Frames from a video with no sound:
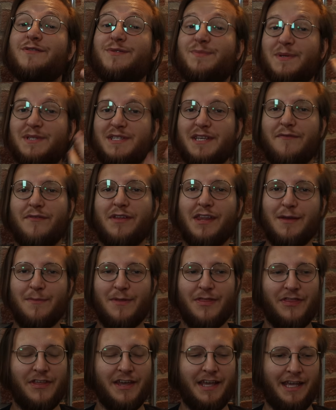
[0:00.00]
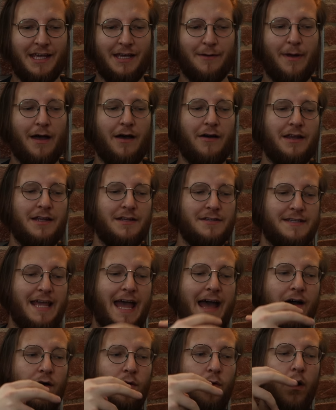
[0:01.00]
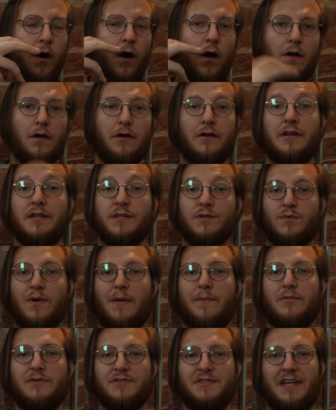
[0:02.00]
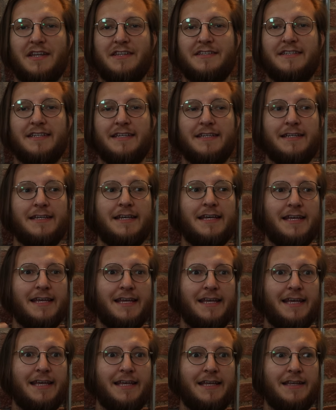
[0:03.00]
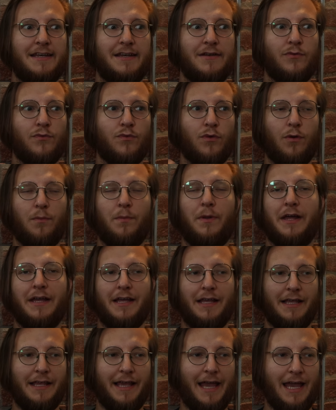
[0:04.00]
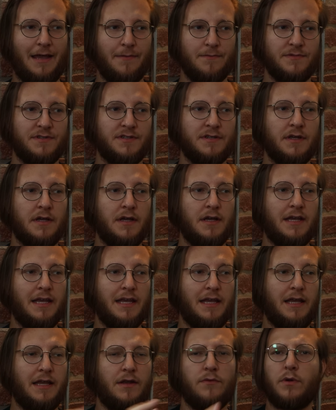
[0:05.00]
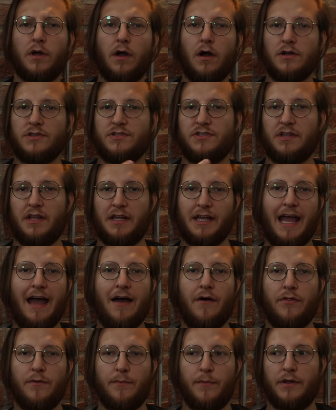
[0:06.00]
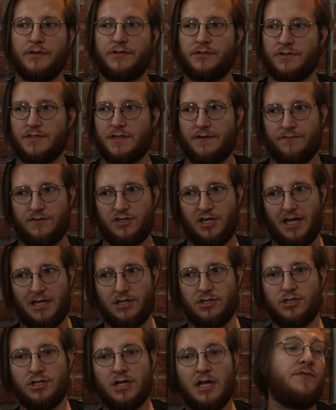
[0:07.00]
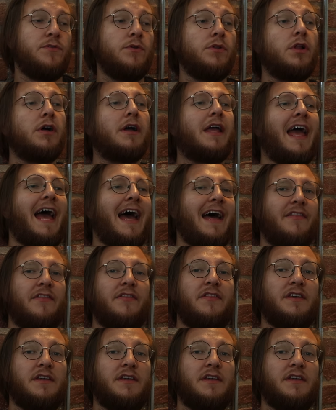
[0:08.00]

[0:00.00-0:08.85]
I've specifically been thinking about is how art is represented in role-playing games in regards to like how the monsters have changed. If you look at